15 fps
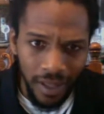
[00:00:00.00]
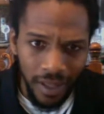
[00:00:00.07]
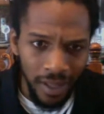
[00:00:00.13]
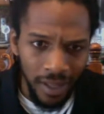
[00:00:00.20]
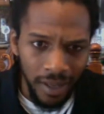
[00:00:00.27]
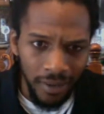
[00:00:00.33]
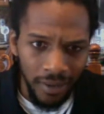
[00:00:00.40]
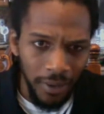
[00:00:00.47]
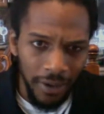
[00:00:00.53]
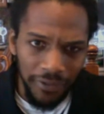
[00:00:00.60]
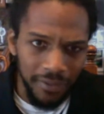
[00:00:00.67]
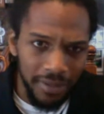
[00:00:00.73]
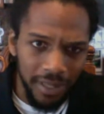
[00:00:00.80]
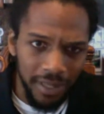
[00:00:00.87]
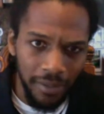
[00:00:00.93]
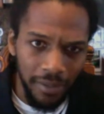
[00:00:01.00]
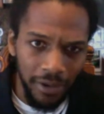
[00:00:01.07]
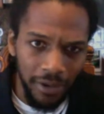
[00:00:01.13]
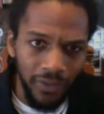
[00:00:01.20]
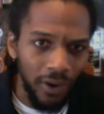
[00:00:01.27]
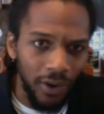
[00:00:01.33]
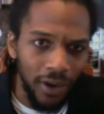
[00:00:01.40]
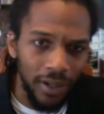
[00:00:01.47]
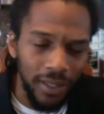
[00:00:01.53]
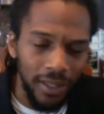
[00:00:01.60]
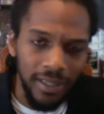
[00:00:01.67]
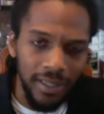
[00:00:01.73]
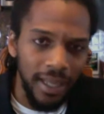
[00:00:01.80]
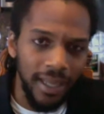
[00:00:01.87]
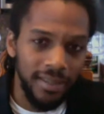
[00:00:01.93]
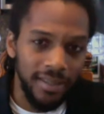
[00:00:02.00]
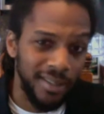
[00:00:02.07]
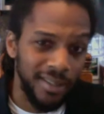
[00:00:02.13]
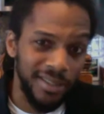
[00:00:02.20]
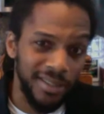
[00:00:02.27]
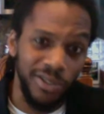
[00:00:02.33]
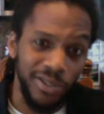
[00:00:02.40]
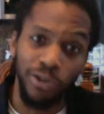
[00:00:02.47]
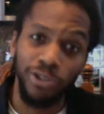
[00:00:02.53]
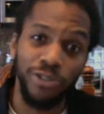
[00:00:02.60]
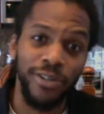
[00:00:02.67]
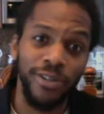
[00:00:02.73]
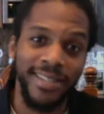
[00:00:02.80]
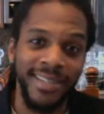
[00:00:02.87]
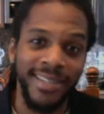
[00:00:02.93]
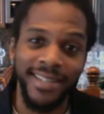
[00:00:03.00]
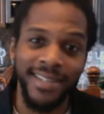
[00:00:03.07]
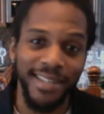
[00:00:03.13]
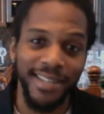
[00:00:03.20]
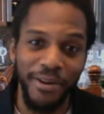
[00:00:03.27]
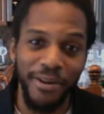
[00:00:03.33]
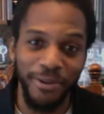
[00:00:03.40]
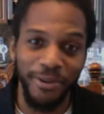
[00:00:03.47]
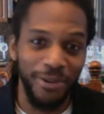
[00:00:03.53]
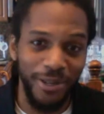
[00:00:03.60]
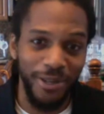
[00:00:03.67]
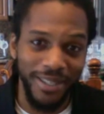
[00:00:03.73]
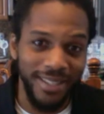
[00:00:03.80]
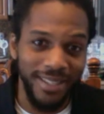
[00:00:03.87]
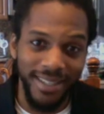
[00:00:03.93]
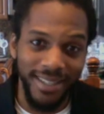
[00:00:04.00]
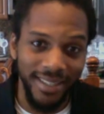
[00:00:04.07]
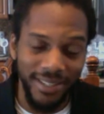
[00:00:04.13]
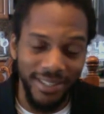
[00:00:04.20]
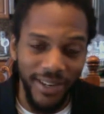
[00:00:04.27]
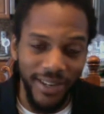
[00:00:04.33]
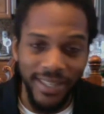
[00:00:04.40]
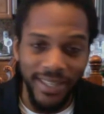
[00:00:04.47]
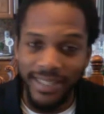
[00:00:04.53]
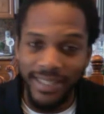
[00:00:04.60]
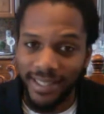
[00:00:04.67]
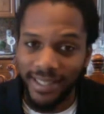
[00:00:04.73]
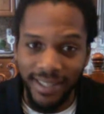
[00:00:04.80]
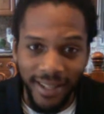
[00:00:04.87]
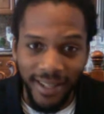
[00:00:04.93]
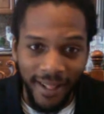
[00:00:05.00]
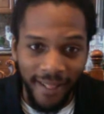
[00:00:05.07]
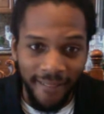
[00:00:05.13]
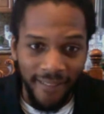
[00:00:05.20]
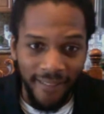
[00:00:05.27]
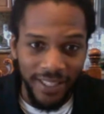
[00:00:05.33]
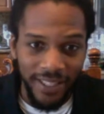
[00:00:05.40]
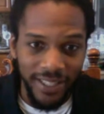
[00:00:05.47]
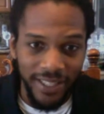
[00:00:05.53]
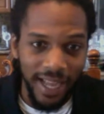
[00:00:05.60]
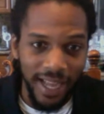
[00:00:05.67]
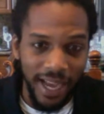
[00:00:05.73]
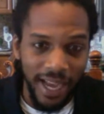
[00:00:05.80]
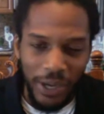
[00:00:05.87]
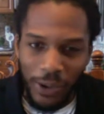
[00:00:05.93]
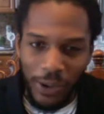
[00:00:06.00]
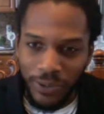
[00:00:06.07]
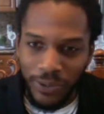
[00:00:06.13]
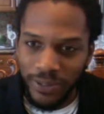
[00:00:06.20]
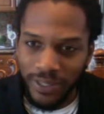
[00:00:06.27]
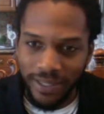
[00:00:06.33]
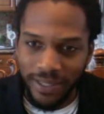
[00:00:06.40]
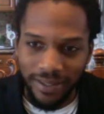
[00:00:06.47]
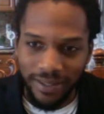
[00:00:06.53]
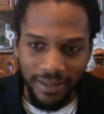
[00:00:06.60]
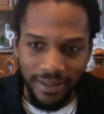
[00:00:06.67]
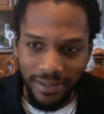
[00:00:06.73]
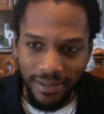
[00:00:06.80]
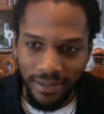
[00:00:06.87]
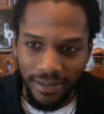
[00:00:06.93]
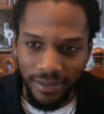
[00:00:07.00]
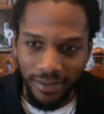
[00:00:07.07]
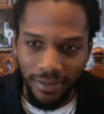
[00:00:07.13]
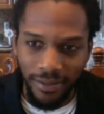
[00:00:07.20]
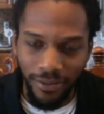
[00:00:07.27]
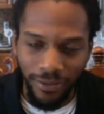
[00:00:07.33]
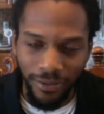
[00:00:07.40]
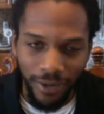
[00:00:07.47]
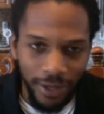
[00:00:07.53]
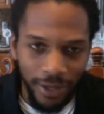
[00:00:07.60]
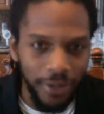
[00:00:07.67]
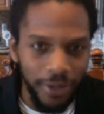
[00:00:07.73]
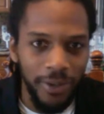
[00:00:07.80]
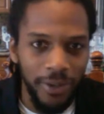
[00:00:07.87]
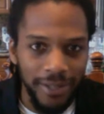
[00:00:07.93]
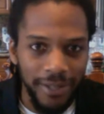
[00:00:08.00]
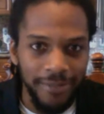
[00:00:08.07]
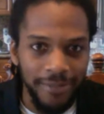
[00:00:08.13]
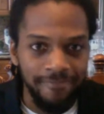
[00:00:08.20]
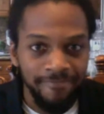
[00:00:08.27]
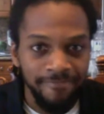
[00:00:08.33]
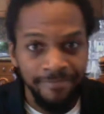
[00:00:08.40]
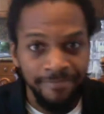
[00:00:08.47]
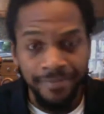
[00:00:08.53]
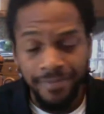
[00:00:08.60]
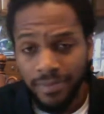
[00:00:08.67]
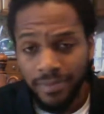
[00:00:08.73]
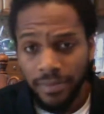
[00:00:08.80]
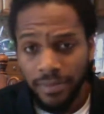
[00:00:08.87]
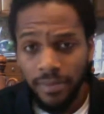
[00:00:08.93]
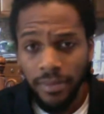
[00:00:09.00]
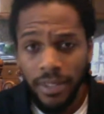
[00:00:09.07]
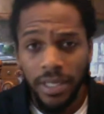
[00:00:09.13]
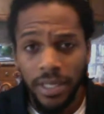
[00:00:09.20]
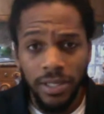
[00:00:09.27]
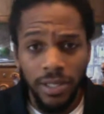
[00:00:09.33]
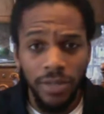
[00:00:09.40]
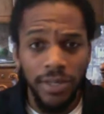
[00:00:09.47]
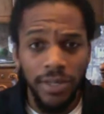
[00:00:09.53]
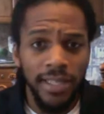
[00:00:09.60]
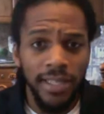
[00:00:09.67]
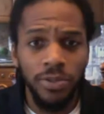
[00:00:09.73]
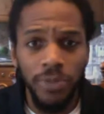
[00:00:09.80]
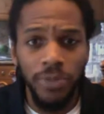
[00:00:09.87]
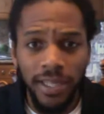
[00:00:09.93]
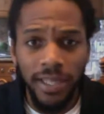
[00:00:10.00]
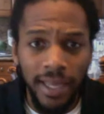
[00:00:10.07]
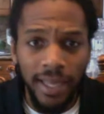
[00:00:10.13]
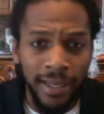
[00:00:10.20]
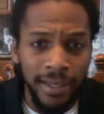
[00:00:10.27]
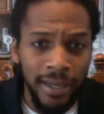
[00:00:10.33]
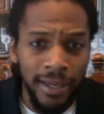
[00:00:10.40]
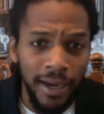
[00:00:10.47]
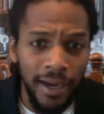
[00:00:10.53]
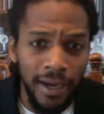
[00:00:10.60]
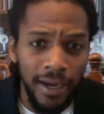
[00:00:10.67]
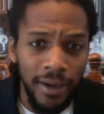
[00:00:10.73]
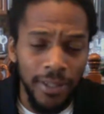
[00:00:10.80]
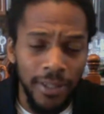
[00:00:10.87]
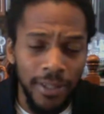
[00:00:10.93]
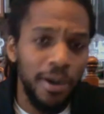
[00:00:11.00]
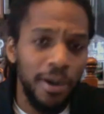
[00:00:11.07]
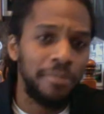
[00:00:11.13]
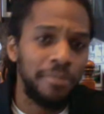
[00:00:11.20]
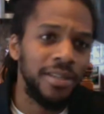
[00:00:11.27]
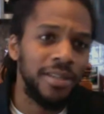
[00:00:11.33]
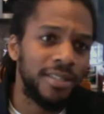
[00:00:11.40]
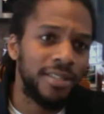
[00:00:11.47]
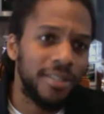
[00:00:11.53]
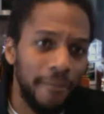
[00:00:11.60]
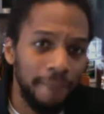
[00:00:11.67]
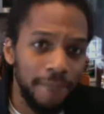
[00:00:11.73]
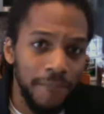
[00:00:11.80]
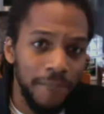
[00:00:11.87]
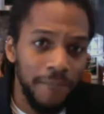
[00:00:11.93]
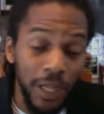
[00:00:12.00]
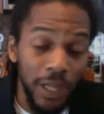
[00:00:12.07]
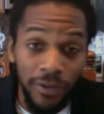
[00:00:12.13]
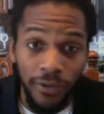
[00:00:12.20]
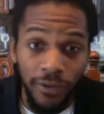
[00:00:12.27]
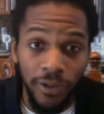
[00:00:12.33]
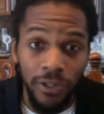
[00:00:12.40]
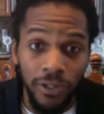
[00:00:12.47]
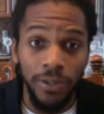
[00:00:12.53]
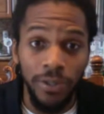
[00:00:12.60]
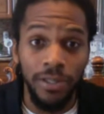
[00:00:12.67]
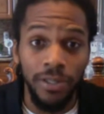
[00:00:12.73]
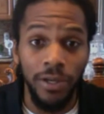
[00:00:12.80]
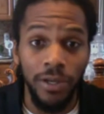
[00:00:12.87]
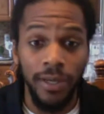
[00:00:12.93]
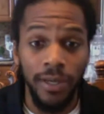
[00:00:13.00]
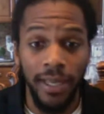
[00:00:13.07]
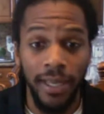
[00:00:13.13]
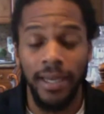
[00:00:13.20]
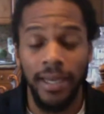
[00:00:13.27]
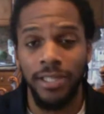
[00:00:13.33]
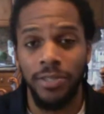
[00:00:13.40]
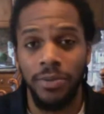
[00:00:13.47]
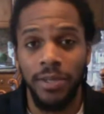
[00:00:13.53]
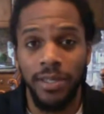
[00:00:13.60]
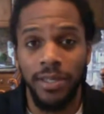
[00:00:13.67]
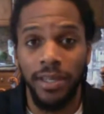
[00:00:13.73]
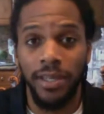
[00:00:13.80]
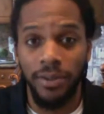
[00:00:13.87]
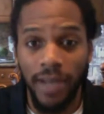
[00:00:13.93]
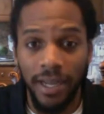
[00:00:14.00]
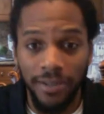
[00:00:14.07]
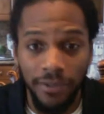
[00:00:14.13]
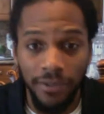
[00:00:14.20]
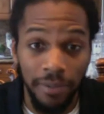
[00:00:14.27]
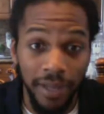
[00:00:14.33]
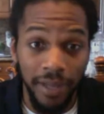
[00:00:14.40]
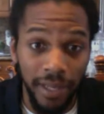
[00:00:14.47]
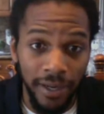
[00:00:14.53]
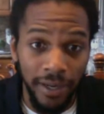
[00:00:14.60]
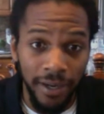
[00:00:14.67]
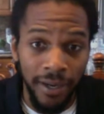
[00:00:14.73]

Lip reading: We went from summer to fall and there's no transition here in New York City. It's crazy. It just got cold real quick. So next weekend, West Palm Beach, looking forward to it. So again, I just want to thank you guys for being here.